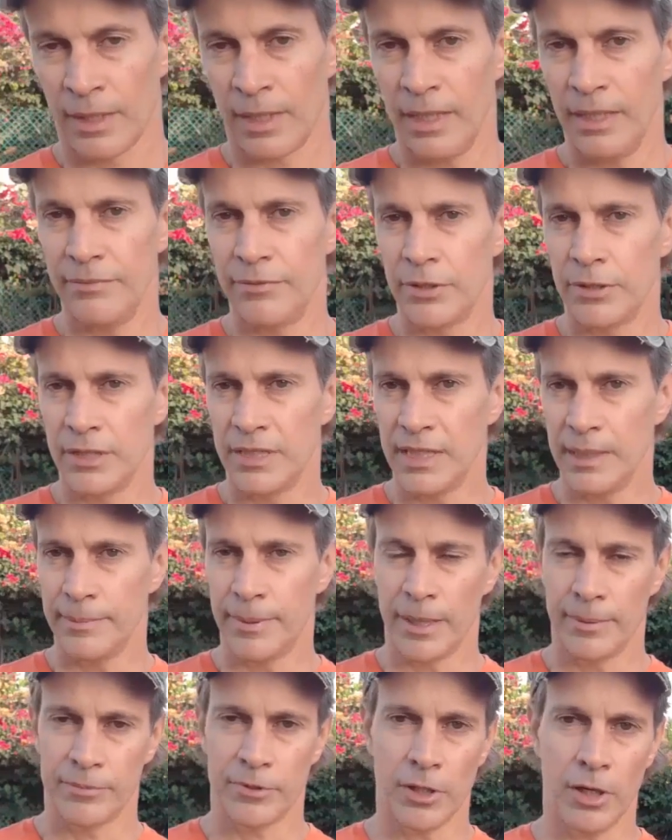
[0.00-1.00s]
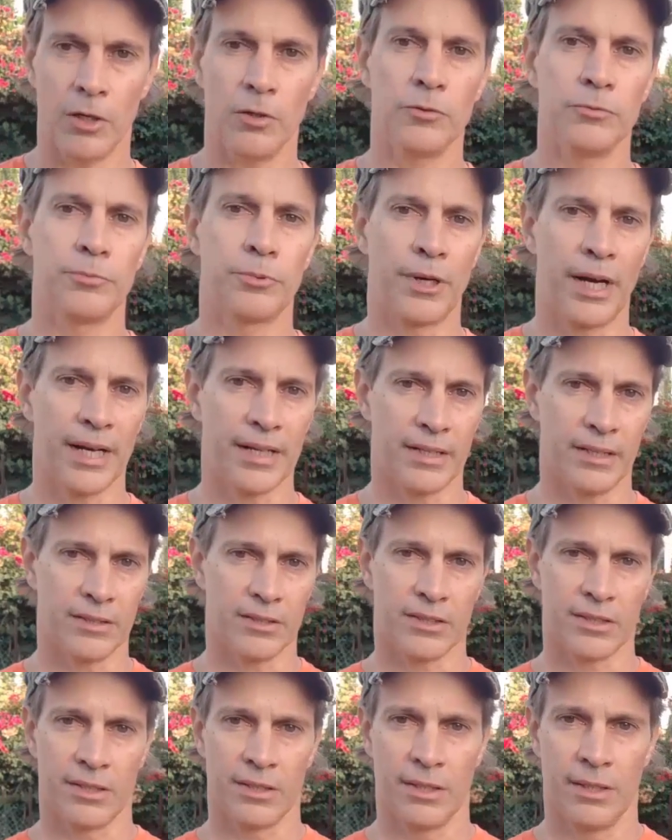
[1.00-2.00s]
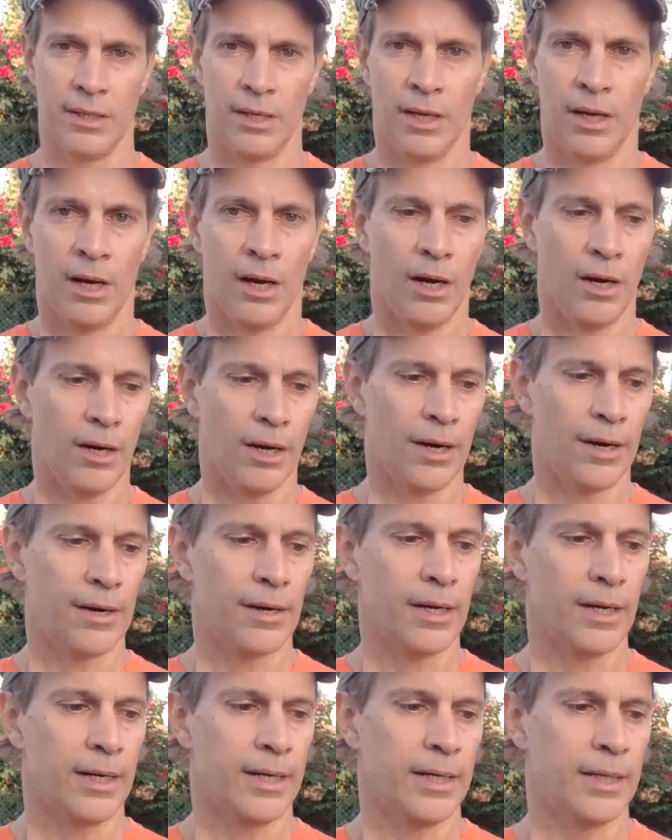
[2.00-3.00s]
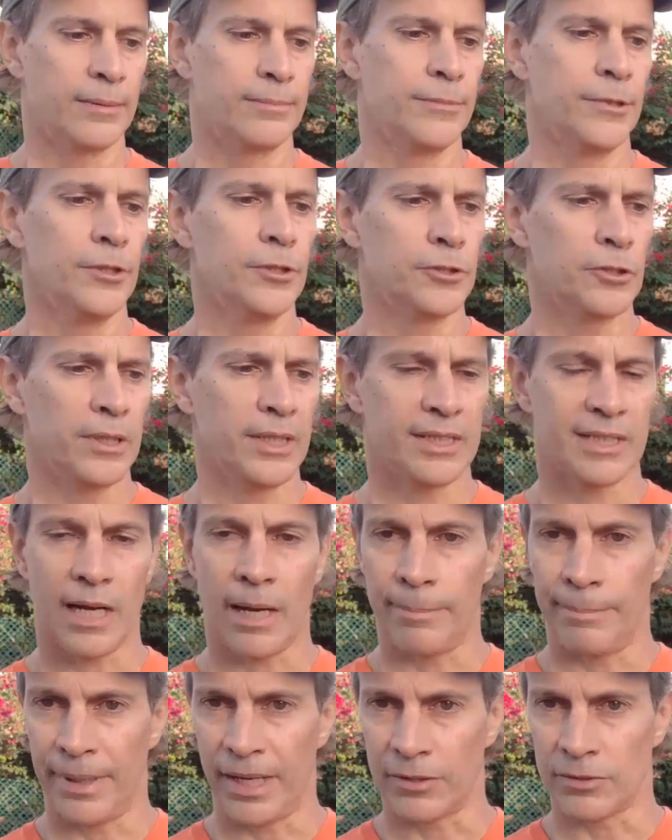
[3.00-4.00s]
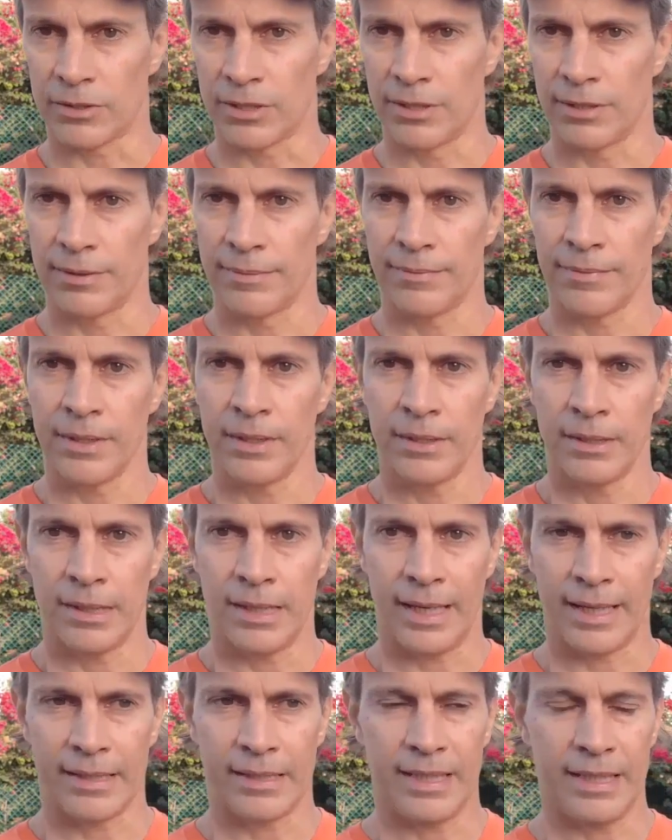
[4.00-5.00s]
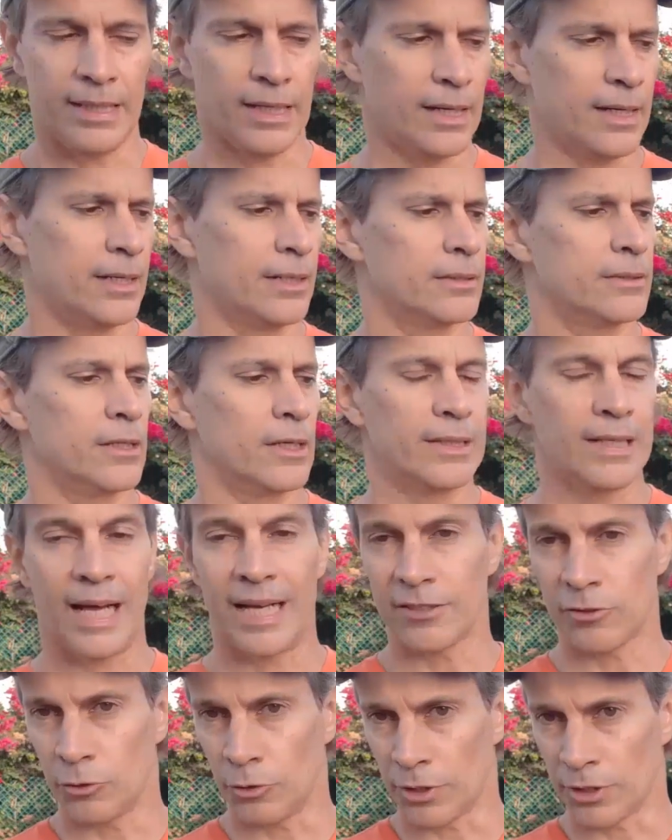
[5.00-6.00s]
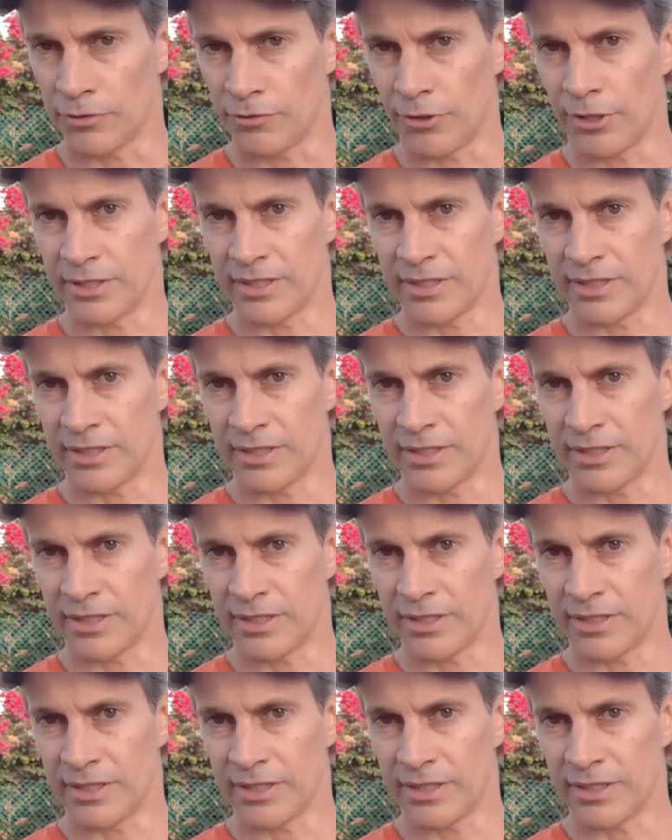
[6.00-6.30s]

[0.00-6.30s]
Even G-Bomb's own brackets are usually top mount, like the glass doors, for